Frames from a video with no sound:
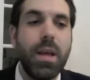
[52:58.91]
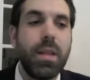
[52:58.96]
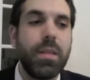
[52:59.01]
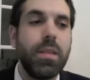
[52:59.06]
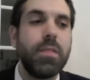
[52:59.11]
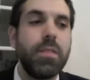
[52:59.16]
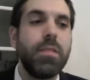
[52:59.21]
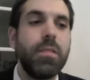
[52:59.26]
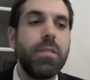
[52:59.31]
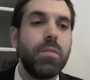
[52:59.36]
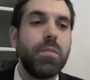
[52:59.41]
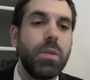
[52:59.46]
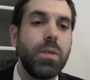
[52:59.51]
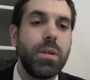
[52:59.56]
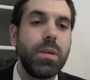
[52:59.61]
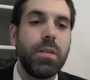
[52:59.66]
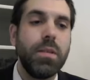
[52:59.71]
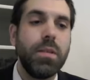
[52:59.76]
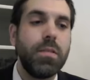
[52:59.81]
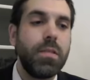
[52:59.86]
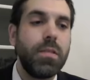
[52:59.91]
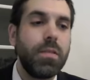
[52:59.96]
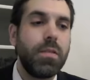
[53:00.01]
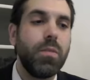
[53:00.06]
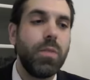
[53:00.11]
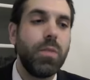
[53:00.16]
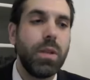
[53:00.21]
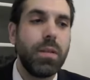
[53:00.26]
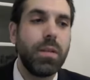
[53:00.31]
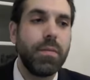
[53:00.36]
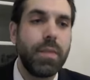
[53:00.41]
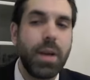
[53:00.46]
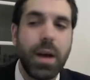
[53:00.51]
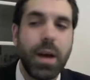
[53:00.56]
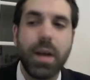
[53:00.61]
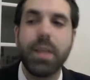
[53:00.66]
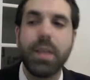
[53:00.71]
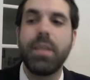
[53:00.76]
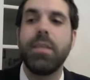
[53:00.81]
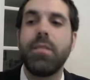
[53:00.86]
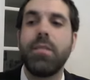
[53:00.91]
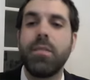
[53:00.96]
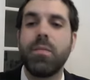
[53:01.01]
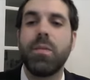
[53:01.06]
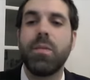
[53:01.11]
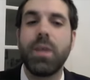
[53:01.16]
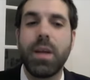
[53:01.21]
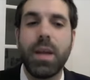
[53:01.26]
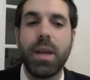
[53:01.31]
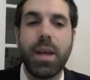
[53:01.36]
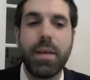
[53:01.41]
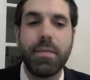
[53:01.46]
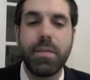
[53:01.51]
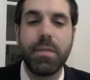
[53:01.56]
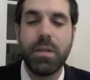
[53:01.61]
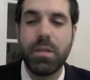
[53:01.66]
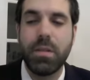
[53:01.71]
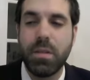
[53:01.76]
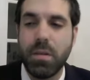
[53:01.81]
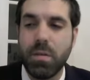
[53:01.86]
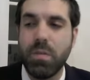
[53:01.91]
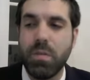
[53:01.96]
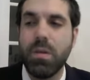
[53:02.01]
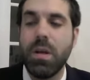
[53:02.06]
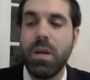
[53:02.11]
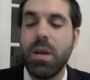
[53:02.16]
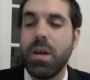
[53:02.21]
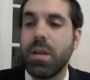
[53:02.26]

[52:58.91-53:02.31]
this is what, this is the will of God, this is what I have to do.